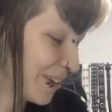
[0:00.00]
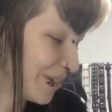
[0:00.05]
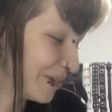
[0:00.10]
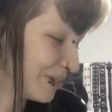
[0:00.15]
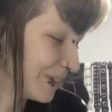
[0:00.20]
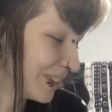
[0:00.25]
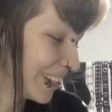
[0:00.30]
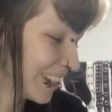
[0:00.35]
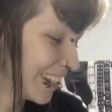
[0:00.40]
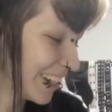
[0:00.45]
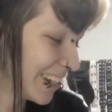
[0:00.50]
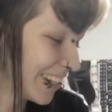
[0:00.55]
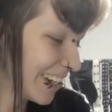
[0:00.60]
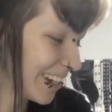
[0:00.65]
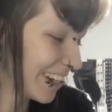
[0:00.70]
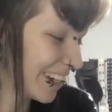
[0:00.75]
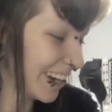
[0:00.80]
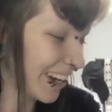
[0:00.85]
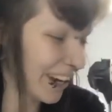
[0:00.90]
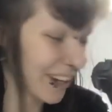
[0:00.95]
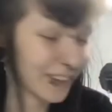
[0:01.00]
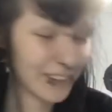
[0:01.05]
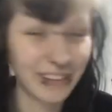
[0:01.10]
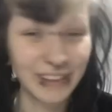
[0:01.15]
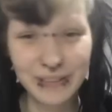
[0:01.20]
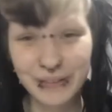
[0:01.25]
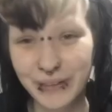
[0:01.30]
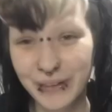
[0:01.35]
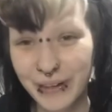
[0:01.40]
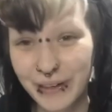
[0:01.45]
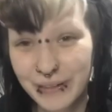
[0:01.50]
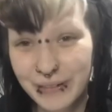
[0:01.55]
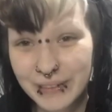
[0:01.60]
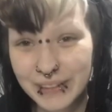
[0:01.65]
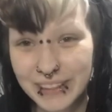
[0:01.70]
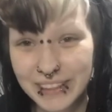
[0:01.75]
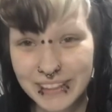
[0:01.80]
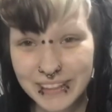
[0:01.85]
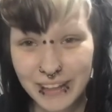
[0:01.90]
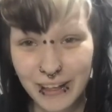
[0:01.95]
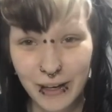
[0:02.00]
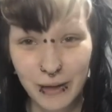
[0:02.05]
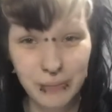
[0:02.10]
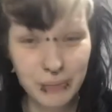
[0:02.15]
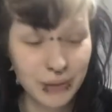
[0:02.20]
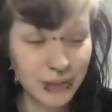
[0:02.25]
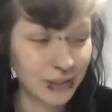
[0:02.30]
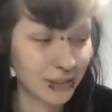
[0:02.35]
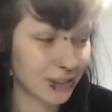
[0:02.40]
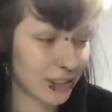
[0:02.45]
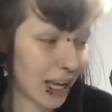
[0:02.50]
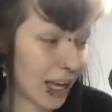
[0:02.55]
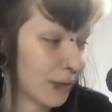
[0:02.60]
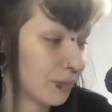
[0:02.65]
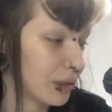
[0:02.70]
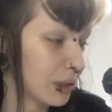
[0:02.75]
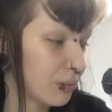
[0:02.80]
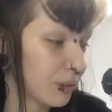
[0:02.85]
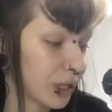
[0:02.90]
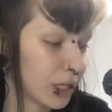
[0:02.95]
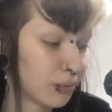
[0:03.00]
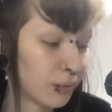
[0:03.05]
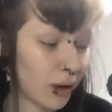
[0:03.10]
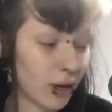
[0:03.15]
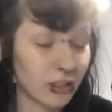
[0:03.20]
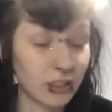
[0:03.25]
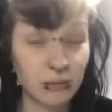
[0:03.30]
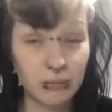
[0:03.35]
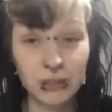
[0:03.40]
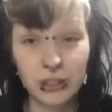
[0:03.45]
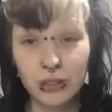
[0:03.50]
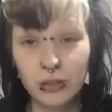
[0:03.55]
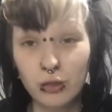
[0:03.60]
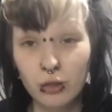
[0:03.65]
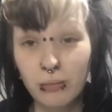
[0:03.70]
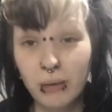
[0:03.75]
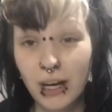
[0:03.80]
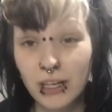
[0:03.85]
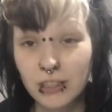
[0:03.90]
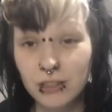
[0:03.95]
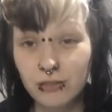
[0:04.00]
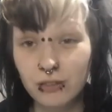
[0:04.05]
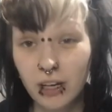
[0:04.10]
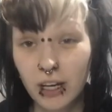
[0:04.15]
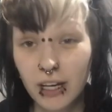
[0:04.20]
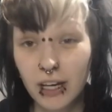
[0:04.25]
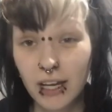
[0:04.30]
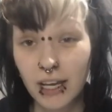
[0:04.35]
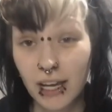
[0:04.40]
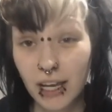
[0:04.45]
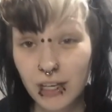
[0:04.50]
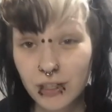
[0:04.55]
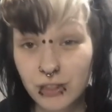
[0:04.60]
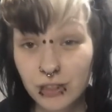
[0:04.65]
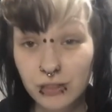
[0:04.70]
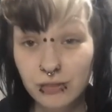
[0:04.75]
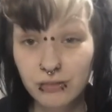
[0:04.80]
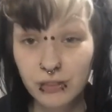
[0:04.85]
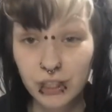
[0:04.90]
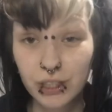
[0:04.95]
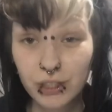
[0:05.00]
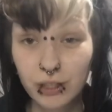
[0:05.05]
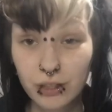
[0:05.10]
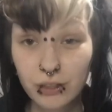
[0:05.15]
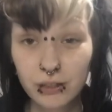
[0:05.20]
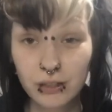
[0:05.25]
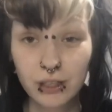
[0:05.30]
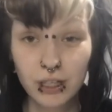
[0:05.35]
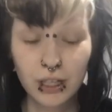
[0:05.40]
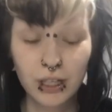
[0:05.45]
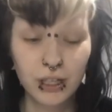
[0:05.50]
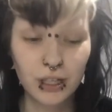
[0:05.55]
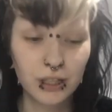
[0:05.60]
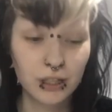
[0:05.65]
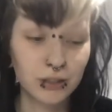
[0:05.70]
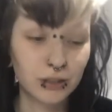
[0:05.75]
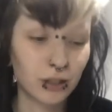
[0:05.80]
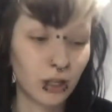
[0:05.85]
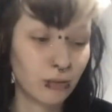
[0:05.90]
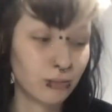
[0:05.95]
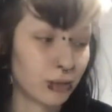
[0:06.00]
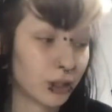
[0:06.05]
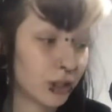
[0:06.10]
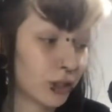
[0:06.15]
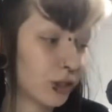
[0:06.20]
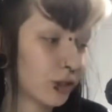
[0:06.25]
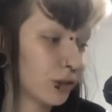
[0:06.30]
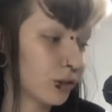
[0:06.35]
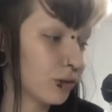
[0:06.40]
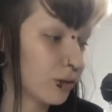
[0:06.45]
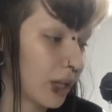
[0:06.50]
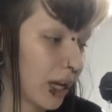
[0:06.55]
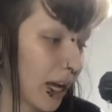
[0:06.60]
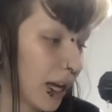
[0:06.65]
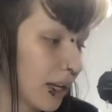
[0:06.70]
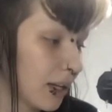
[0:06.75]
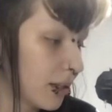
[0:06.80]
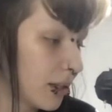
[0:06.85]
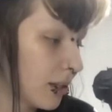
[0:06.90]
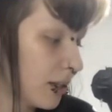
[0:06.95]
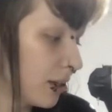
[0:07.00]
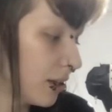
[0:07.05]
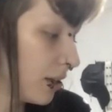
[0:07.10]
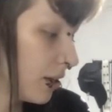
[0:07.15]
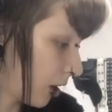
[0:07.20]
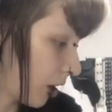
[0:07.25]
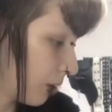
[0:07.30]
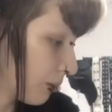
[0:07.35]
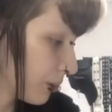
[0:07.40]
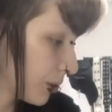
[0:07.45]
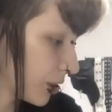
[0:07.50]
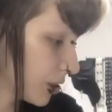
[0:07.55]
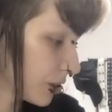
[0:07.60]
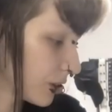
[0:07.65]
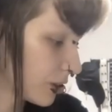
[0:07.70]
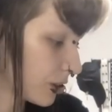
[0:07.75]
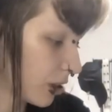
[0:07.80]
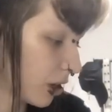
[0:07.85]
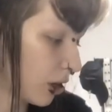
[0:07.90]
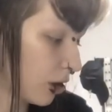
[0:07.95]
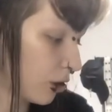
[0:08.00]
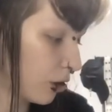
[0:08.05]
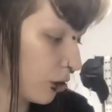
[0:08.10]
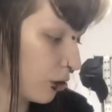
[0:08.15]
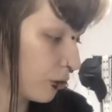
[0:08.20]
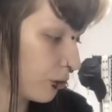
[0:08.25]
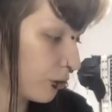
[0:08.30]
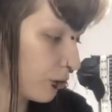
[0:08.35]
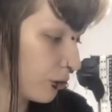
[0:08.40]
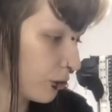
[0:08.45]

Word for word: um, I really want to open these up and people keep asking me to do a pacifier collection video so I'm gonna do that. I'm gonna start off